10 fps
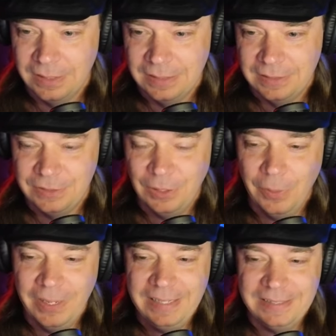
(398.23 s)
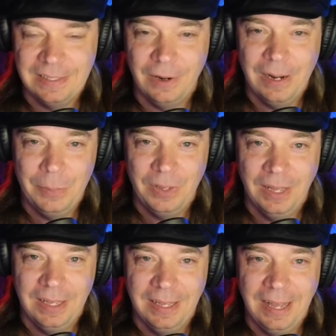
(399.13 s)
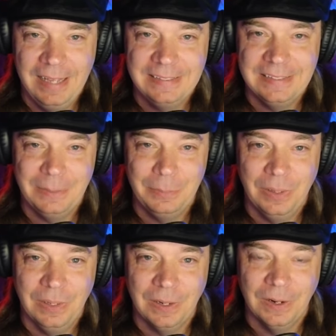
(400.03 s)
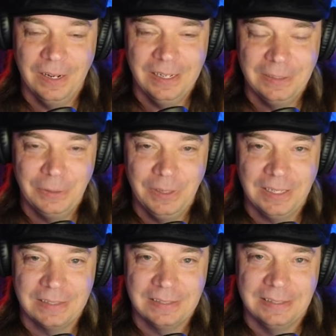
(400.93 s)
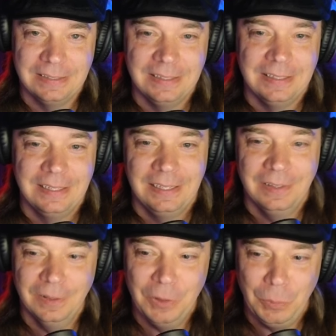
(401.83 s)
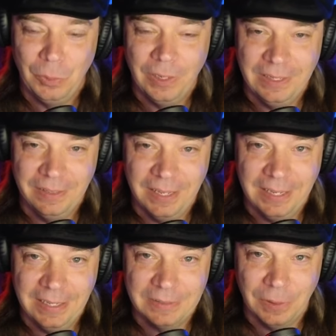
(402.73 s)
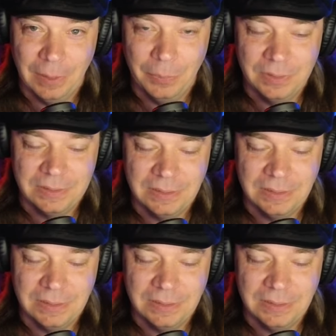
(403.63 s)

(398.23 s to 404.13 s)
So it eats the grandpa, it hides in the bunker, and it tricks the little boy into thinking his grandpa's still